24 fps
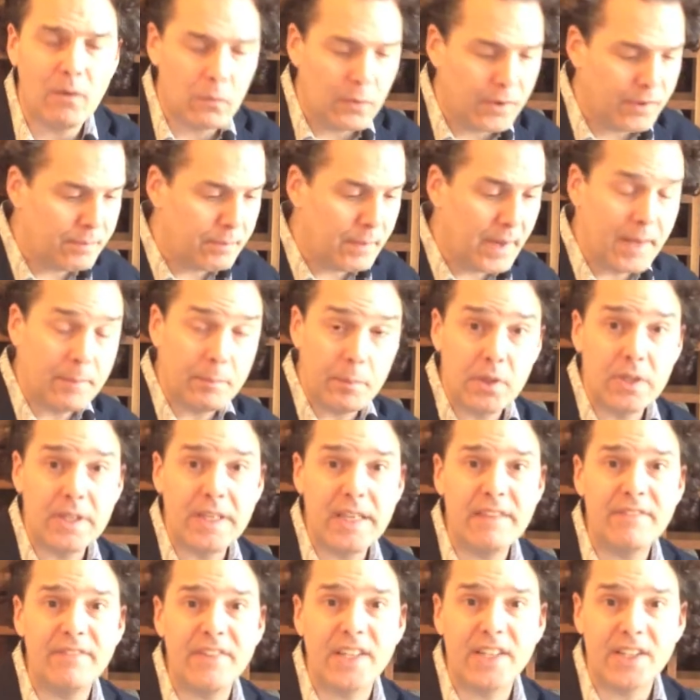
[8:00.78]
with my
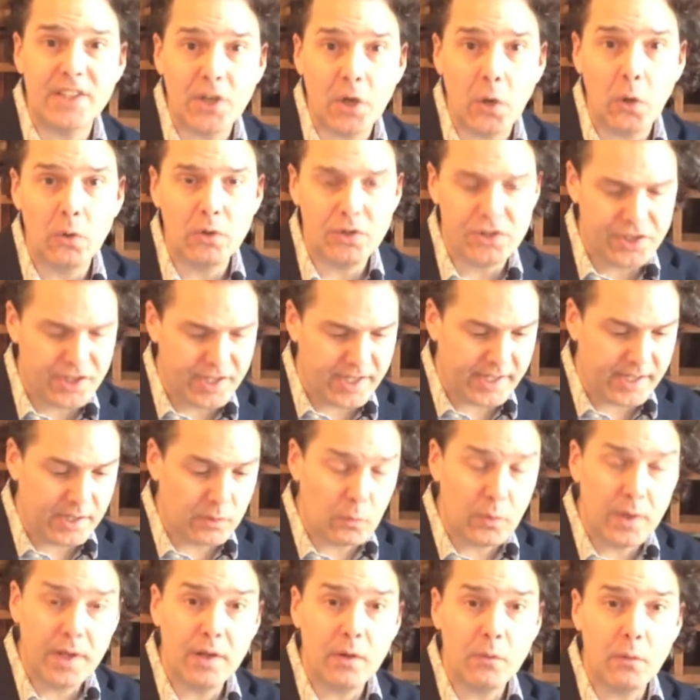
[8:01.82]
belief in coaching
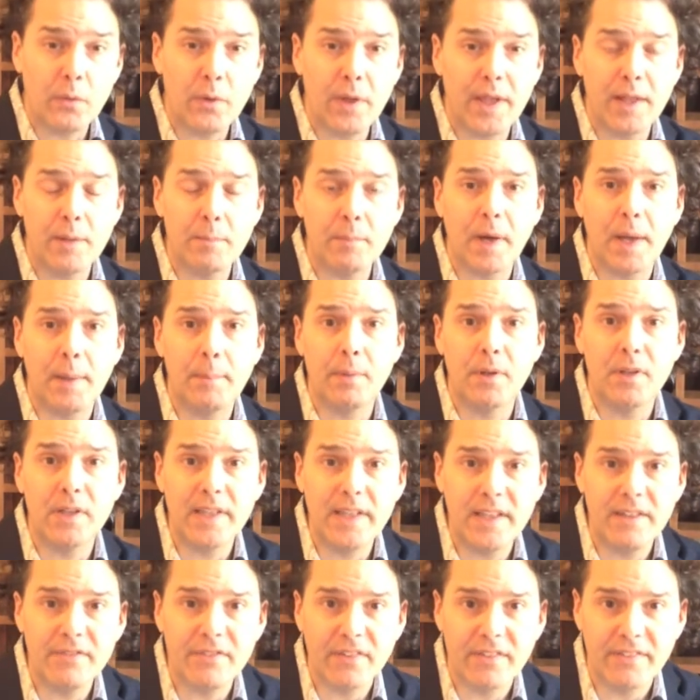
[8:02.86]
and in my
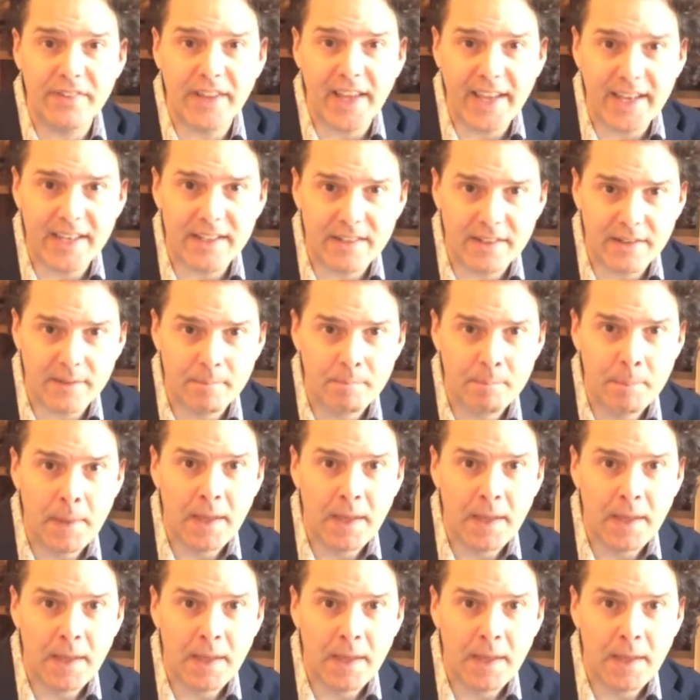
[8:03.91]
belief of Aidan,